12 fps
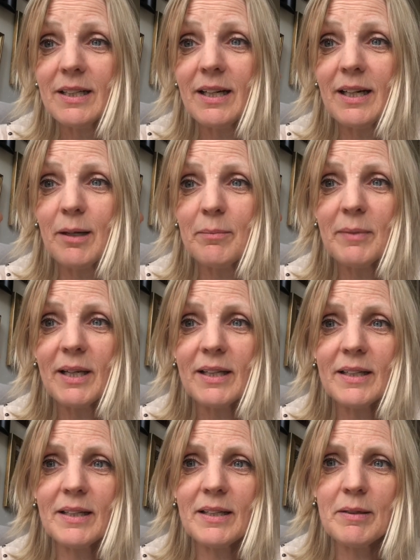um,
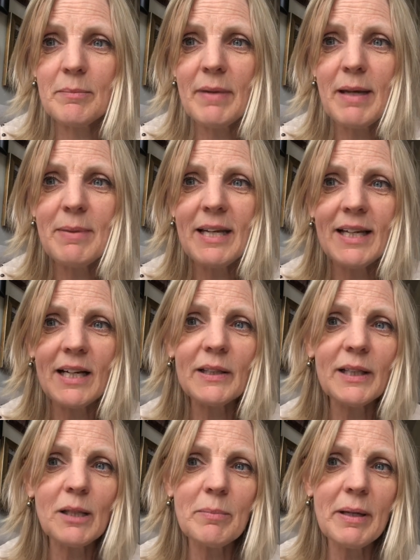maybe in a
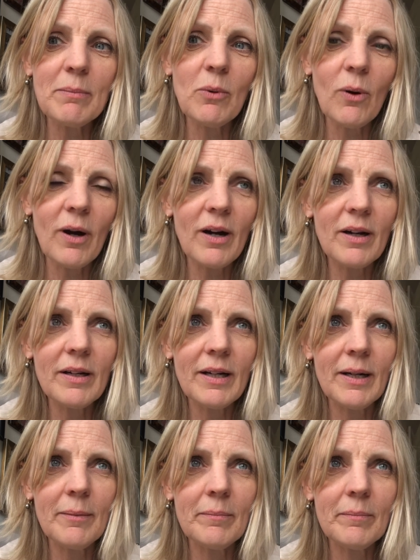little bit more,
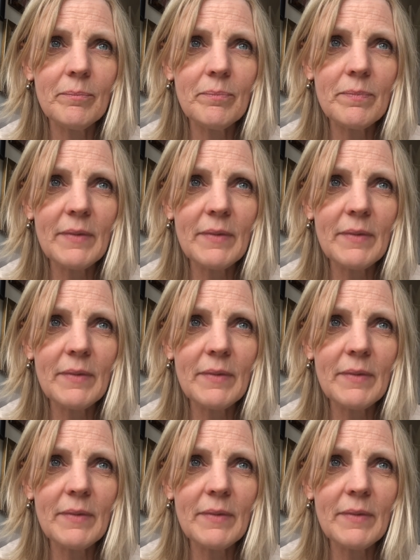um,